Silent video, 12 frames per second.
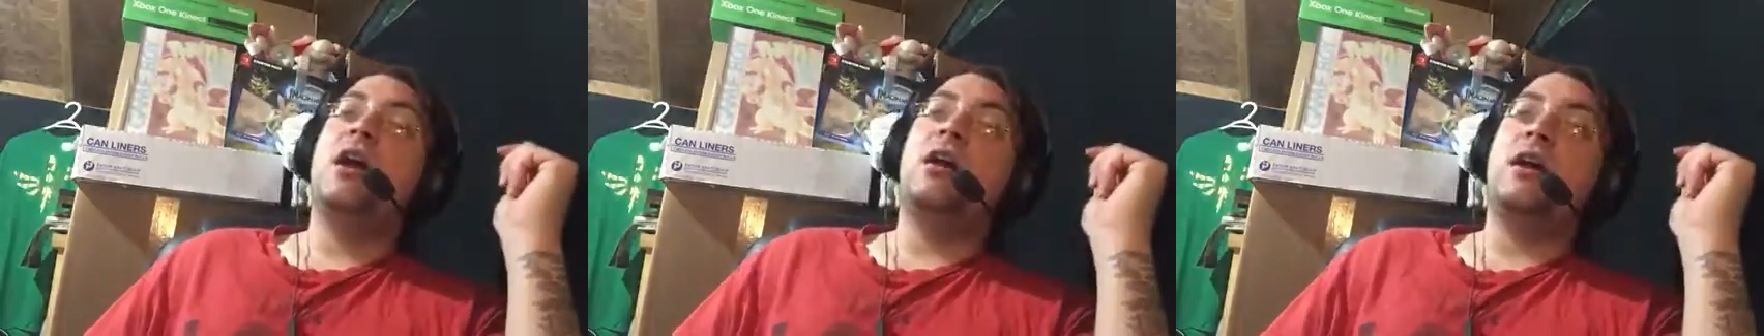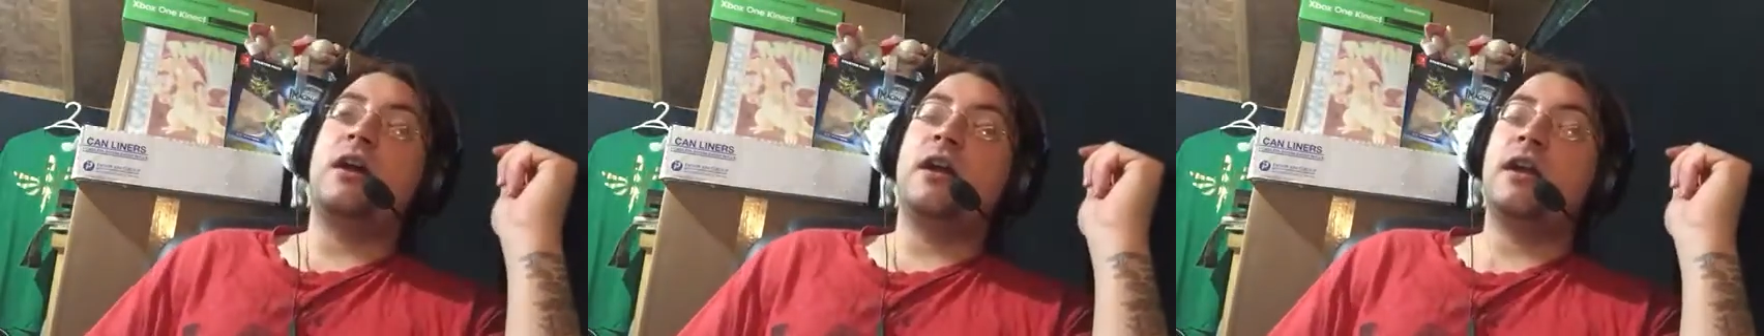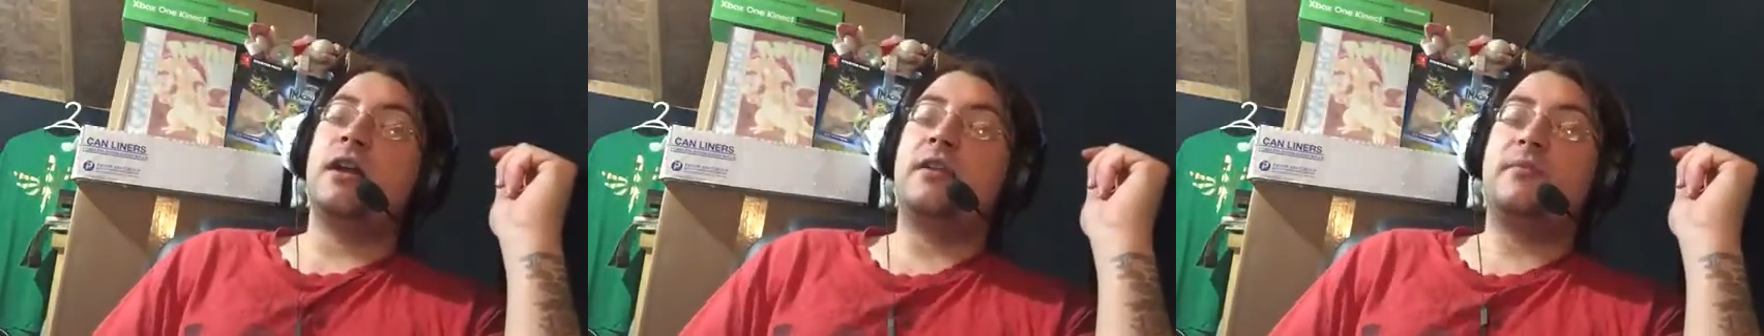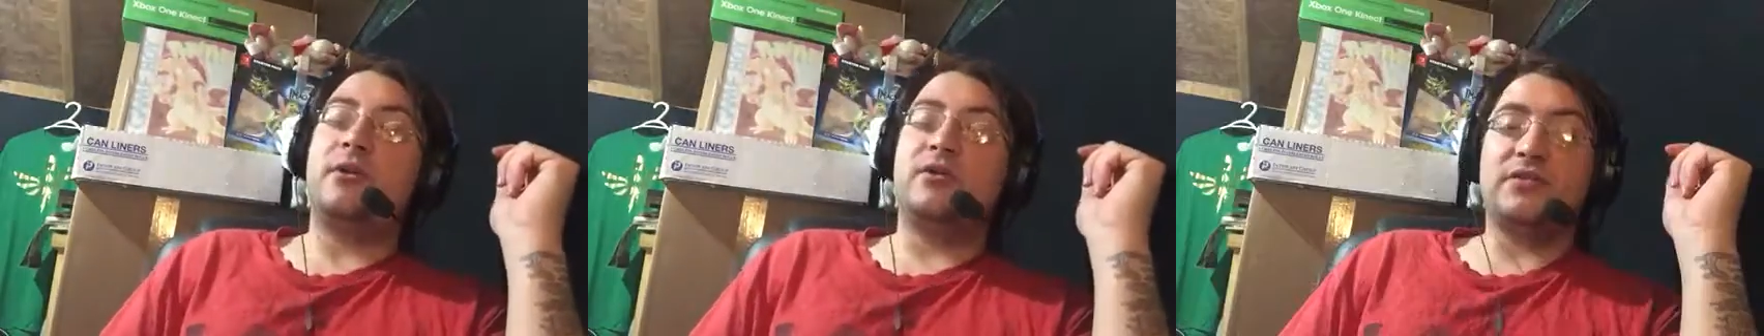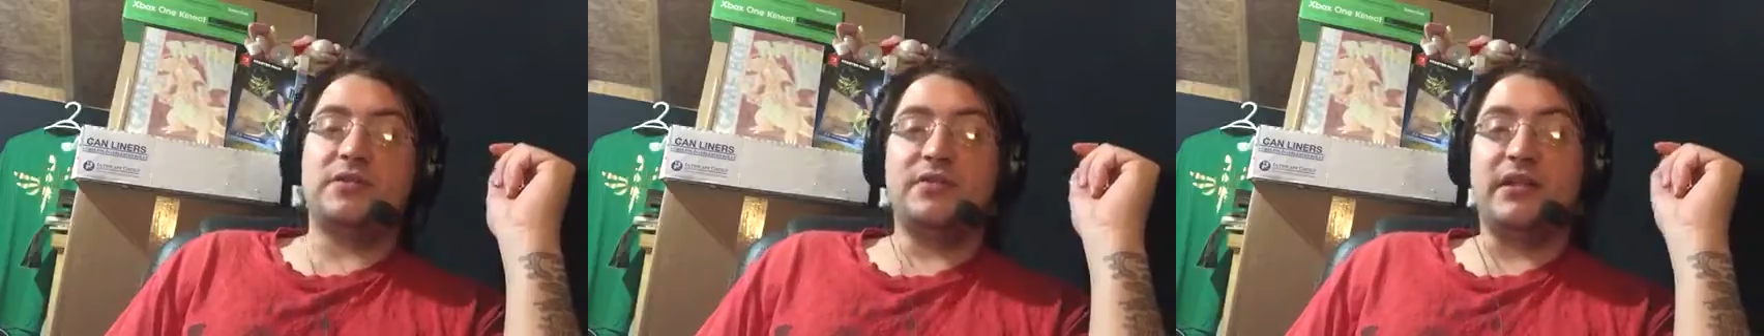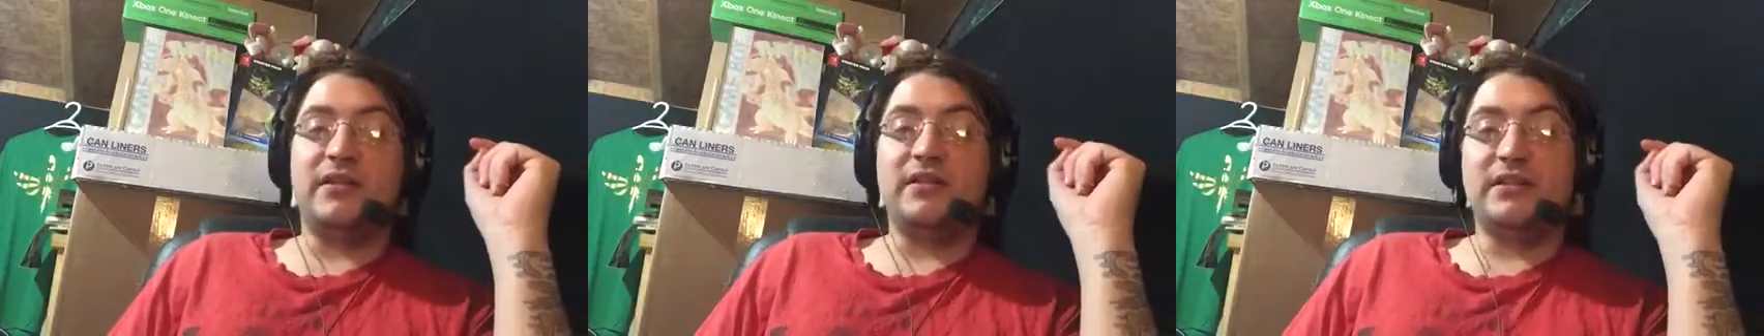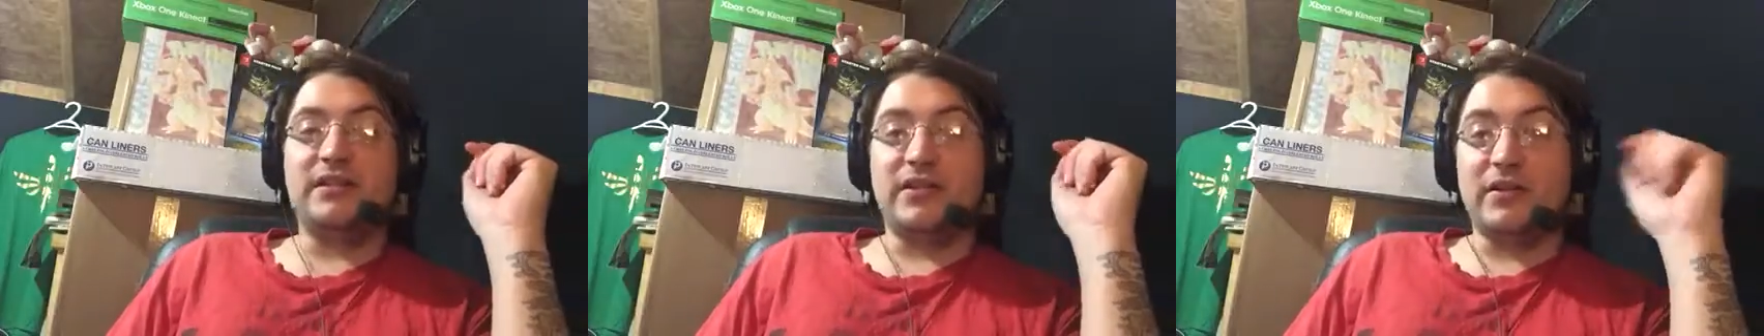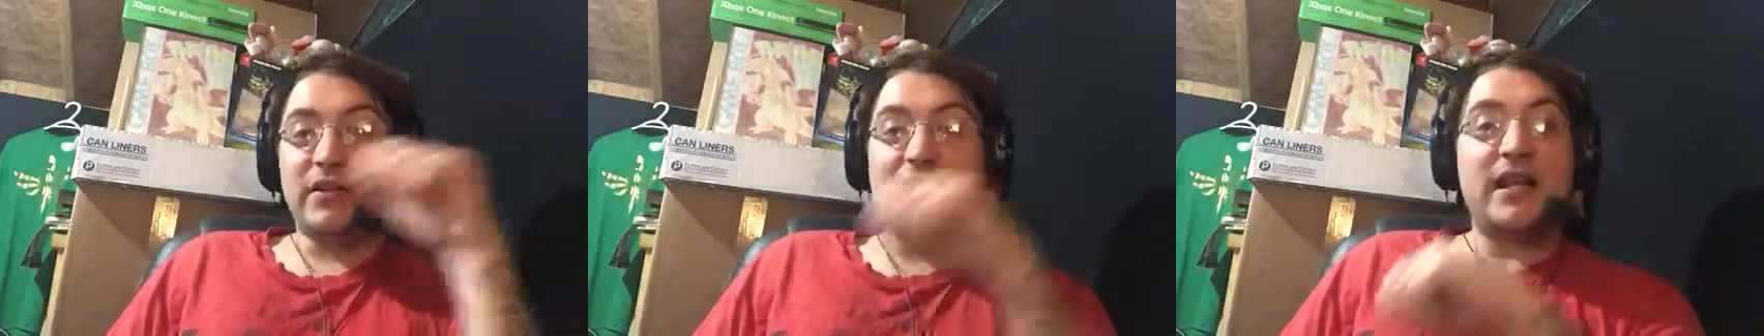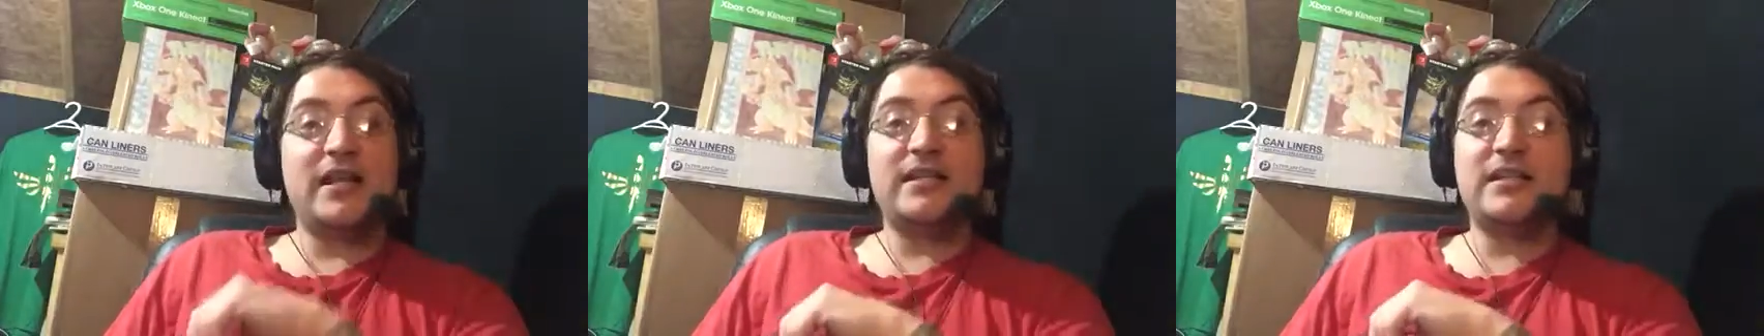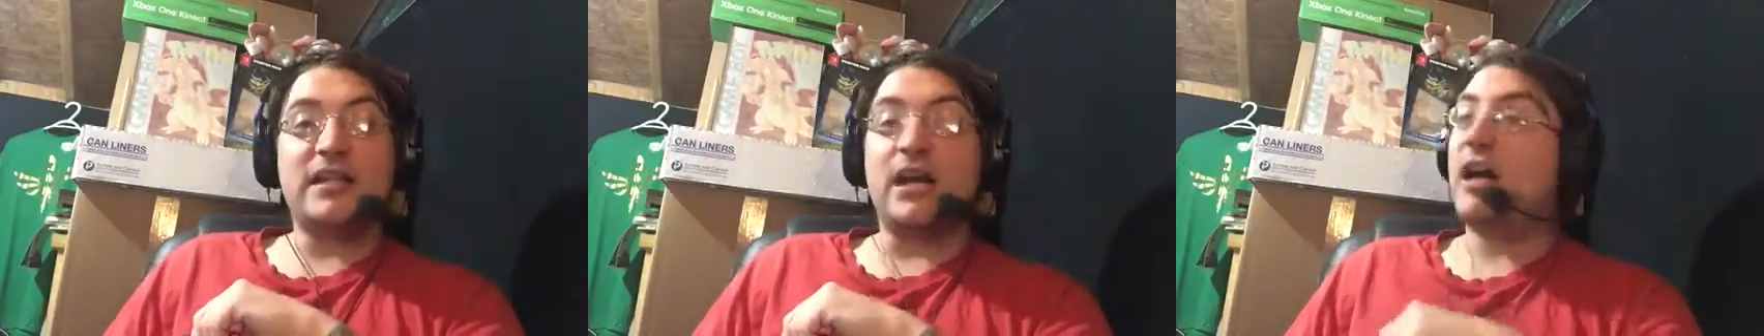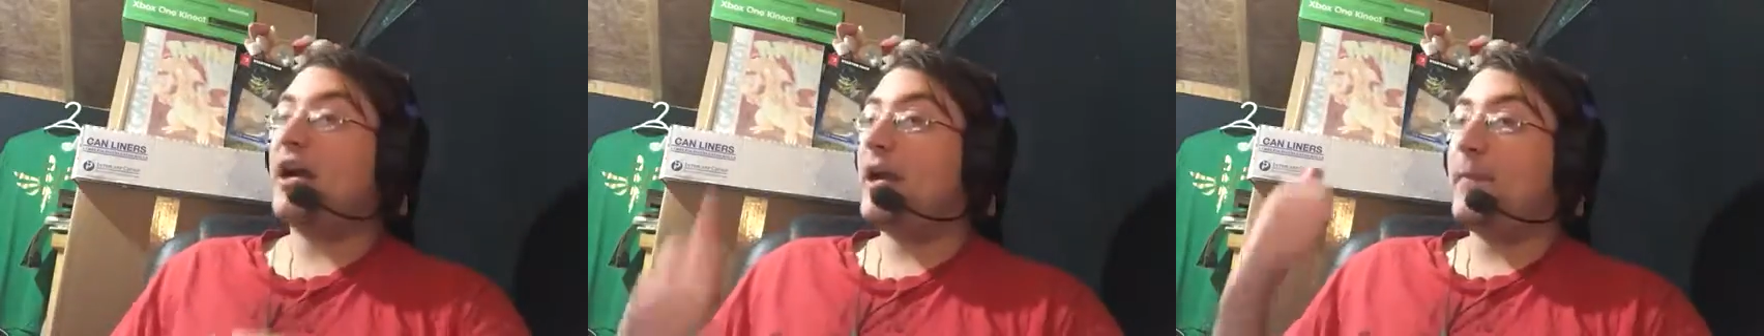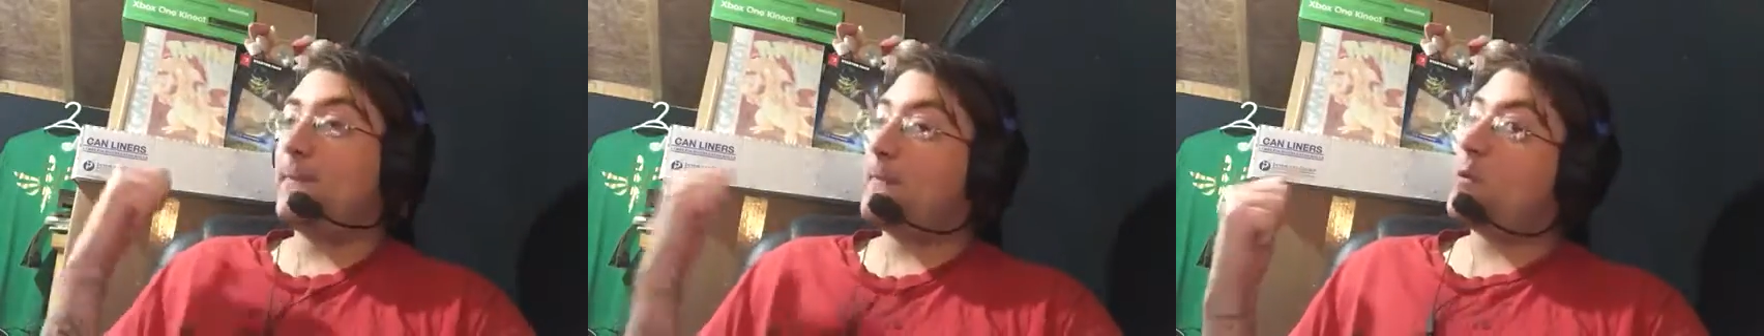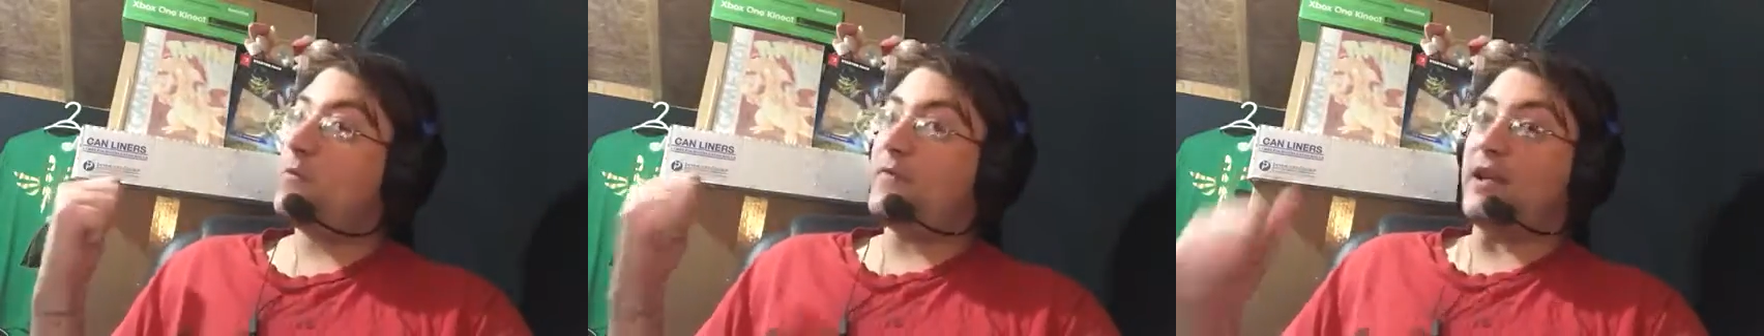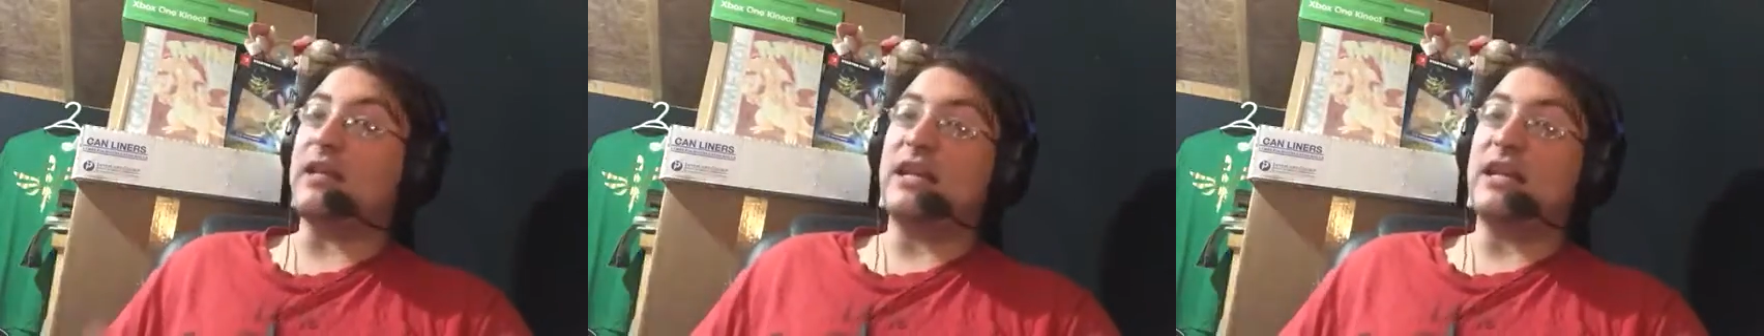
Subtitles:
I am also here to tell you guys, I am moving.